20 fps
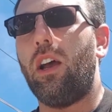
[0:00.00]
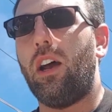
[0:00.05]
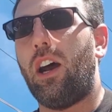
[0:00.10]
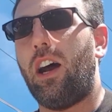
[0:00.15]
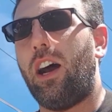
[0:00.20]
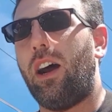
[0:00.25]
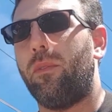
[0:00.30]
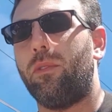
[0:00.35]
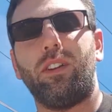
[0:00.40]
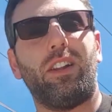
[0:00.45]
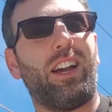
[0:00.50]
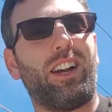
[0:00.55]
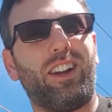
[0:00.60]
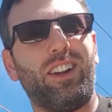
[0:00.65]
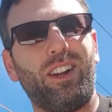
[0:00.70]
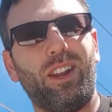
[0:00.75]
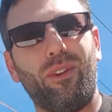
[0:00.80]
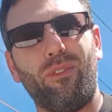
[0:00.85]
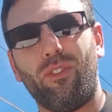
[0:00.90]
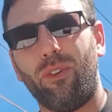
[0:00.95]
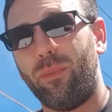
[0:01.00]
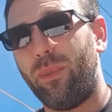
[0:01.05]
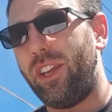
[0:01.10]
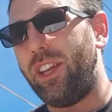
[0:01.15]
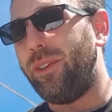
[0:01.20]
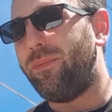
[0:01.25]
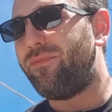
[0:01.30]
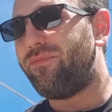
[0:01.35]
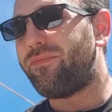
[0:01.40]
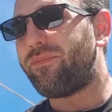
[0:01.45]
Luckily for
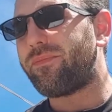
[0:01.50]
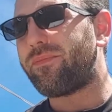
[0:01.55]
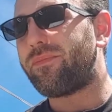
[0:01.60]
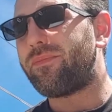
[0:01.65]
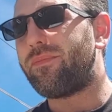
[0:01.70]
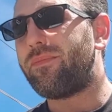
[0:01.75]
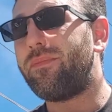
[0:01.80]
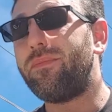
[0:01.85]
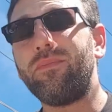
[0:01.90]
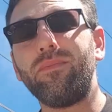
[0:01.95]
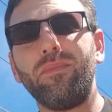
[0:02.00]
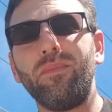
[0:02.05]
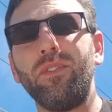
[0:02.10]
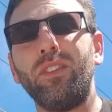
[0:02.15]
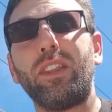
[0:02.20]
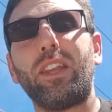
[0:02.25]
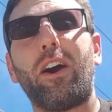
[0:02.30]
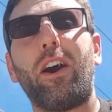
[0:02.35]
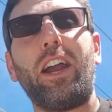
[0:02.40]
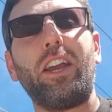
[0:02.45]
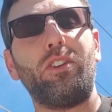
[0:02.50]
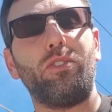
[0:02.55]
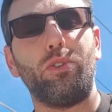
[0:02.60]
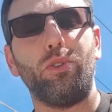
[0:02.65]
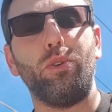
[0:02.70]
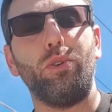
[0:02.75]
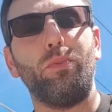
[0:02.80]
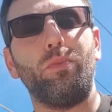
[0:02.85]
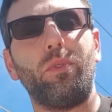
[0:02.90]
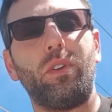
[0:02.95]
me, I
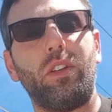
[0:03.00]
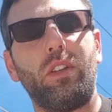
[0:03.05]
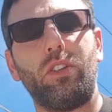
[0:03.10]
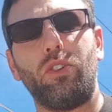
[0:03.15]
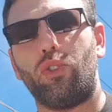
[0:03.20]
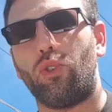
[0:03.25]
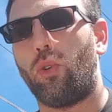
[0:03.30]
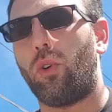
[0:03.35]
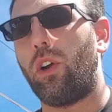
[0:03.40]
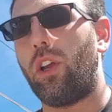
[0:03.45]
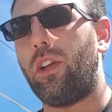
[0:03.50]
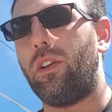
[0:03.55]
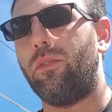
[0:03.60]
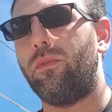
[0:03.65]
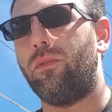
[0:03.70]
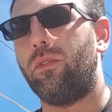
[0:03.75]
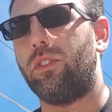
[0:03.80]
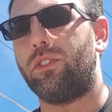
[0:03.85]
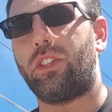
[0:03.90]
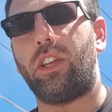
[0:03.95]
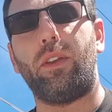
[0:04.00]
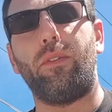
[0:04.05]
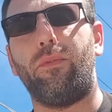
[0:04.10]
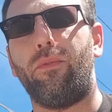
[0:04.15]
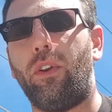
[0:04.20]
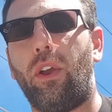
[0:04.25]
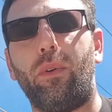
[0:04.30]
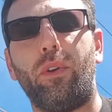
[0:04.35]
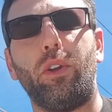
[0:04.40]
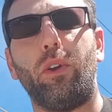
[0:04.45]
do enjoy, let's say,
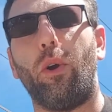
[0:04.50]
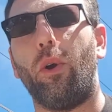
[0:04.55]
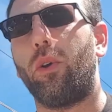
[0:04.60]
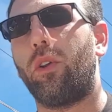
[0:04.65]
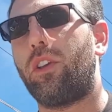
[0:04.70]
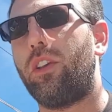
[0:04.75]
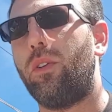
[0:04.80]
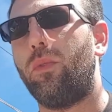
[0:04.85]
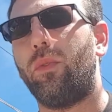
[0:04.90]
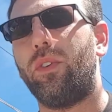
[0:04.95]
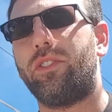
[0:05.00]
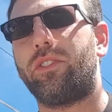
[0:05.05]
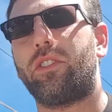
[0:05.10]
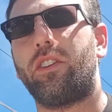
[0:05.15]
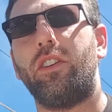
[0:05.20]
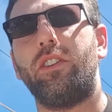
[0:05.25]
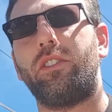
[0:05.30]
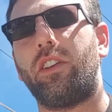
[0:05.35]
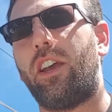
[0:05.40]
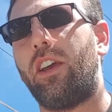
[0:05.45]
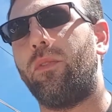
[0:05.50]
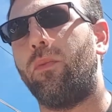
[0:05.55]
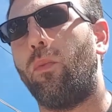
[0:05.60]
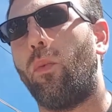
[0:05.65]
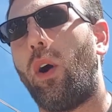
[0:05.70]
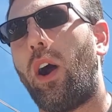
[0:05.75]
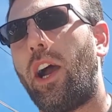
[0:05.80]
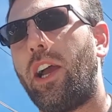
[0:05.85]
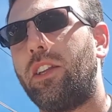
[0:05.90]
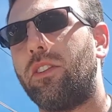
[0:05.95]
very oaky whiskies and
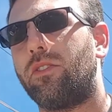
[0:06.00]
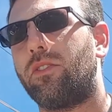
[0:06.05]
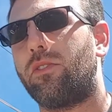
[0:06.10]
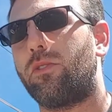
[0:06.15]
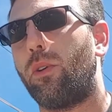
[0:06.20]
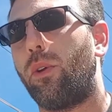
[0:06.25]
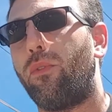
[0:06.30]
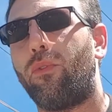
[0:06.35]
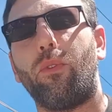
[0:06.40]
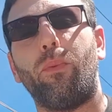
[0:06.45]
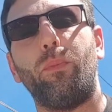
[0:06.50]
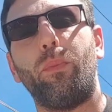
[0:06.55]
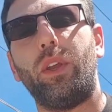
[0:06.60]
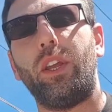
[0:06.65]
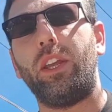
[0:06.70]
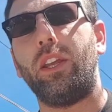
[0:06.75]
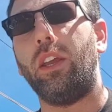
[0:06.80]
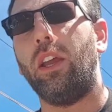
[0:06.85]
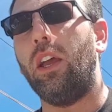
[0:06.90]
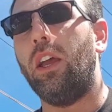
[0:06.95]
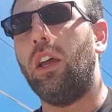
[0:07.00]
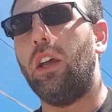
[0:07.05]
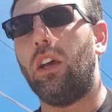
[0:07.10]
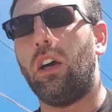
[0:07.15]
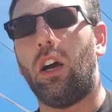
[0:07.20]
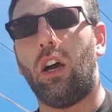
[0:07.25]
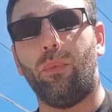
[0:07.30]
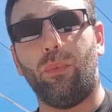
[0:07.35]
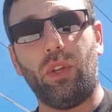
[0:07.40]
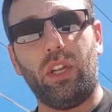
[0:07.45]
wines, so for me
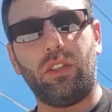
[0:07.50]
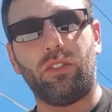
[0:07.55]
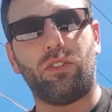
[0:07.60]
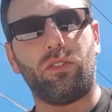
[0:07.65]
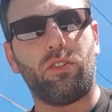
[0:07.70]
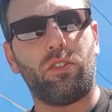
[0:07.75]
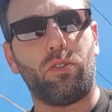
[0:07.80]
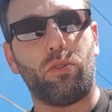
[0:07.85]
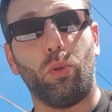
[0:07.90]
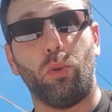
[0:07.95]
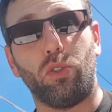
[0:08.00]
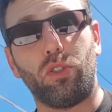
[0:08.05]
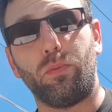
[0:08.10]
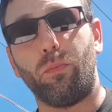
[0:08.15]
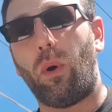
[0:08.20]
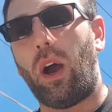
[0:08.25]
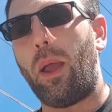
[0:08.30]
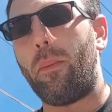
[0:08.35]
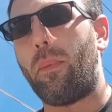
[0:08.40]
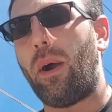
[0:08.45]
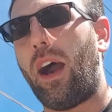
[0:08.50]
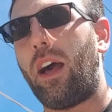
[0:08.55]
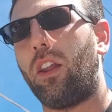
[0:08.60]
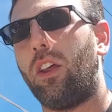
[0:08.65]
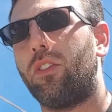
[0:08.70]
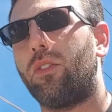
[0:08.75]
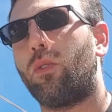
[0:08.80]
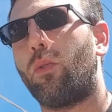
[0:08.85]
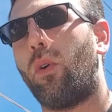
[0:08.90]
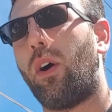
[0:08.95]
it suits my
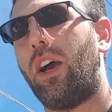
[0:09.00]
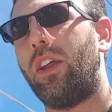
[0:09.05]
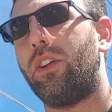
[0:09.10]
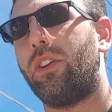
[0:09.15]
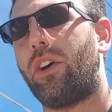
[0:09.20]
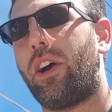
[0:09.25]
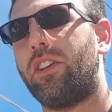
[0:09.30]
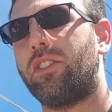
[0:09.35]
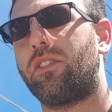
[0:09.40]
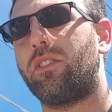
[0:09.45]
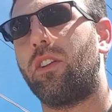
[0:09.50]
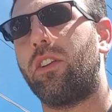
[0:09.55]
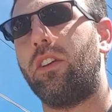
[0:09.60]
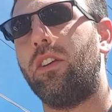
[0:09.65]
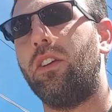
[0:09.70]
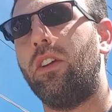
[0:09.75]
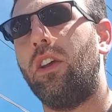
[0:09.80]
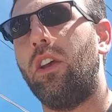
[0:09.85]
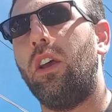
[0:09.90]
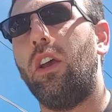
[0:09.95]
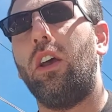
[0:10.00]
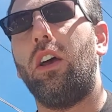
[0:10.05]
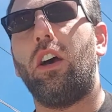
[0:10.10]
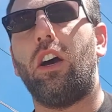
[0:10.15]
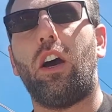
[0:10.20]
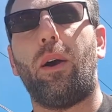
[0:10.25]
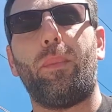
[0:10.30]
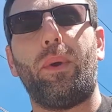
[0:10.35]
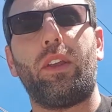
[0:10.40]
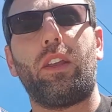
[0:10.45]
palate quite nicely.
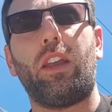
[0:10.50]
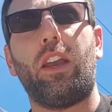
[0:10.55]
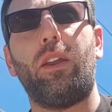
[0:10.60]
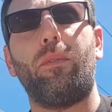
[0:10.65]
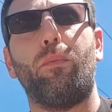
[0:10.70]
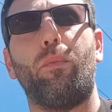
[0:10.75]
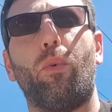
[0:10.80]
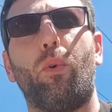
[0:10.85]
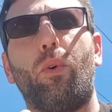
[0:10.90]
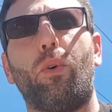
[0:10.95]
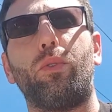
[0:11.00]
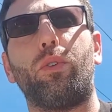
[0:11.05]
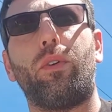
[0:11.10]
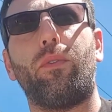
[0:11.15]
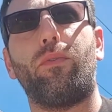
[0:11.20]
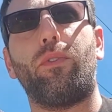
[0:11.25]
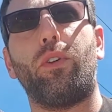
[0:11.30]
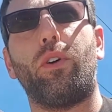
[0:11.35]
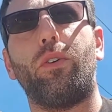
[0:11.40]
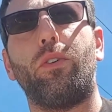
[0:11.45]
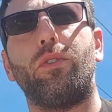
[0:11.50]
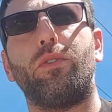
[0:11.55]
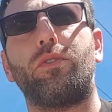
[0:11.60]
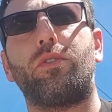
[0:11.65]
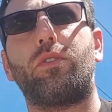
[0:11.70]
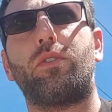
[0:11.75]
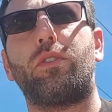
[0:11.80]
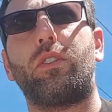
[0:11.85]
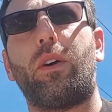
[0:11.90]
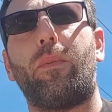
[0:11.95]
Again, more of
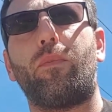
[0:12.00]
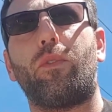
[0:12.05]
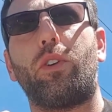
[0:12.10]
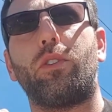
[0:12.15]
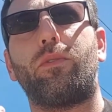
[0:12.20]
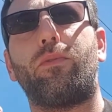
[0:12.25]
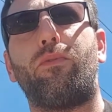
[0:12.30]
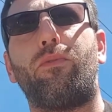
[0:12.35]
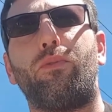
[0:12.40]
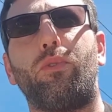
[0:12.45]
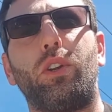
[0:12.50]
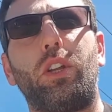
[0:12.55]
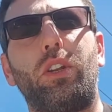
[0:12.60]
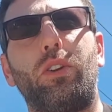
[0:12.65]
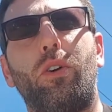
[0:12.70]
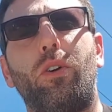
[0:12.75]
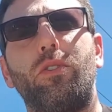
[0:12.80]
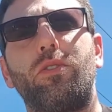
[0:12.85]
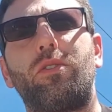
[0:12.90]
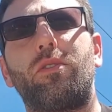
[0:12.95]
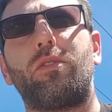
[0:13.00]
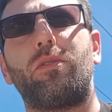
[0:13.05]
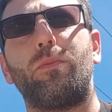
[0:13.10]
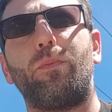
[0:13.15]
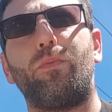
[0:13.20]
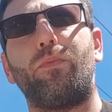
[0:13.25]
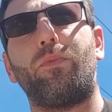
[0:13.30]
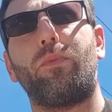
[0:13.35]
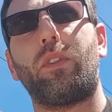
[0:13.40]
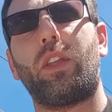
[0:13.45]
those fruity notes
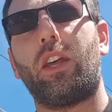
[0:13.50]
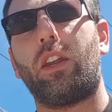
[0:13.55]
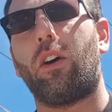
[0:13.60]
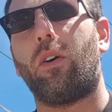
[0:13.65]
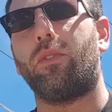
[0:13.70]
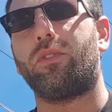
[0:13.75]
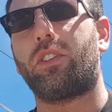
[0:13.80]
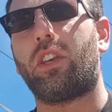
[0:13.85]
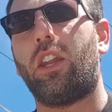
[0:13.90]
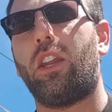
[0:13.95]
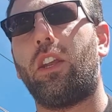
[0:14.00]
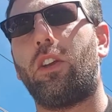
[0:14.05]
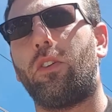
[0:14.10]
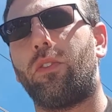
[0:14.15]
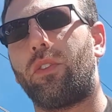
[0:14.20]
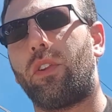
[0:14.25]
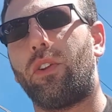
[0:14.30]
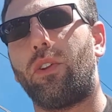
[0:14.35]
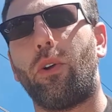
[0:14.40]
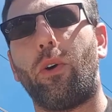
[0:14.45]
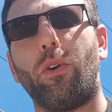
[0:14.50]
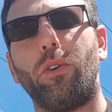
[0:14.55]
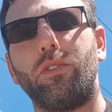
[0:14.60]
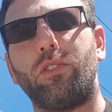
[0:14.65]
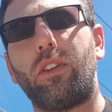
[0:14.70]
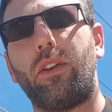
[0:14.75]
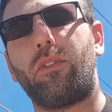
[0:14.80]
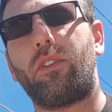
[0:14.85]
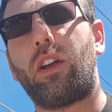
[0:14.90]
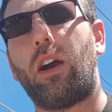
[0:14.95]
that I was getting on the
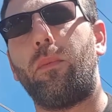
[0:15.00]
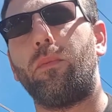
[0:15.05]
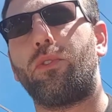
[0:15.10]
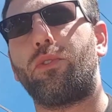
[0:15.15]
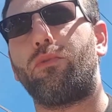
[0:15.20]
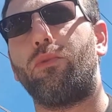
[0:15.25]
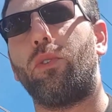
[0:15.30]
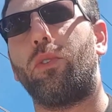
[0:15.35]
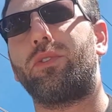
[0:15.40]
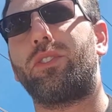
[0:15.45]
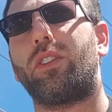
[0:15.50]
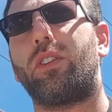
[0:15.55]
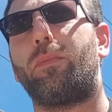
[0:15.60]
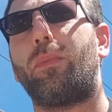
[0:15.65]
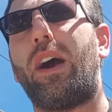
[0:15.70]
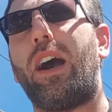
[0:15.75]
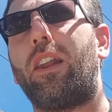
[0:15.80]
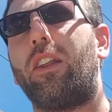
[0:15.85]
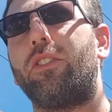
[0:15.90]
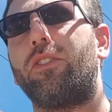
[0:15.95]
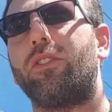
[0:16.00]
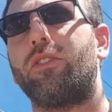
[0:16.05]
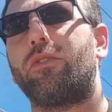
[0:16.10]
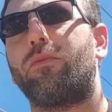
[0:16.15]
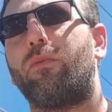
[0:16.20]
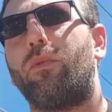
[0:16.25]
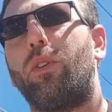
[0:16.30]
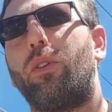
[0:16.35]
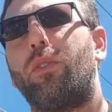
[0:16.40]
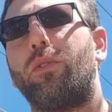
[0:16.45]
nose have come through onto the palate as
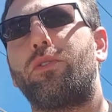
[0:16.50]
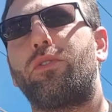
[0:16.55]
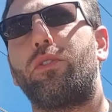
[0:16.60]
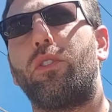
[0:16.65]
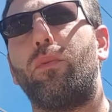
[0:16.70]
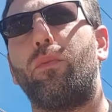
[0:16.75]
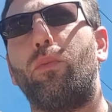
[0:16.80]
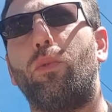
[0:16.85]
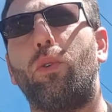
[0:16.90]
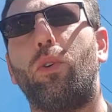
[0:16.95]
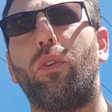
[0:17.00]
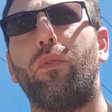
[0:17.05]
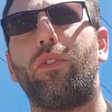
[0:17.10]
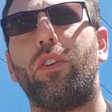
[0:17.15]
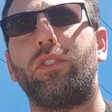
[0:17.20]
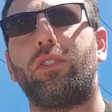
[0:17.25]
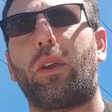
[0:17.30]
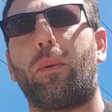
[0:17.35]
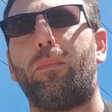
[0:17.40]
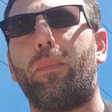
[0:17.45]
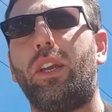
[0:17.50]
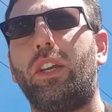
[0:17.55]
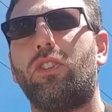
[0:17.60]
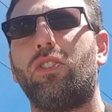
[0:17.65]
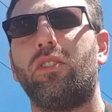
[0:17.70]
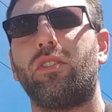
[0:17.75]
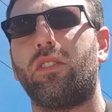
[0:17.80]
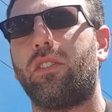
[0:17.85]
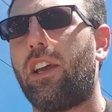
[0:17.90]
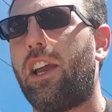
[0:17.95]
well, so more of those like
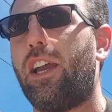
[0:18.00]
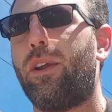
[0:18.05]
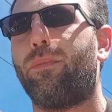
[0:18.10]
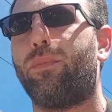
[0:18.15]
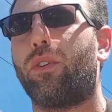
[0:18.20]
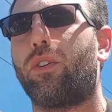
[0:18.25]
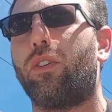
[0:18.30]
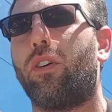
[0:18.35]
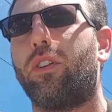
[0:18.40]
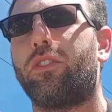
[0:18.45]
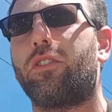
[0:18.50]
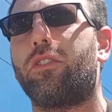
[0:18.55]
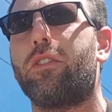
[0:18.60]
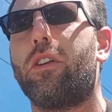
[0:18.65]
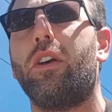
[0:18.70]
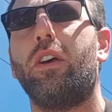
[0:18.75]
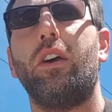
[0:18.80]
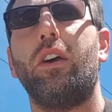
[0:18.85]
peaches and apricots,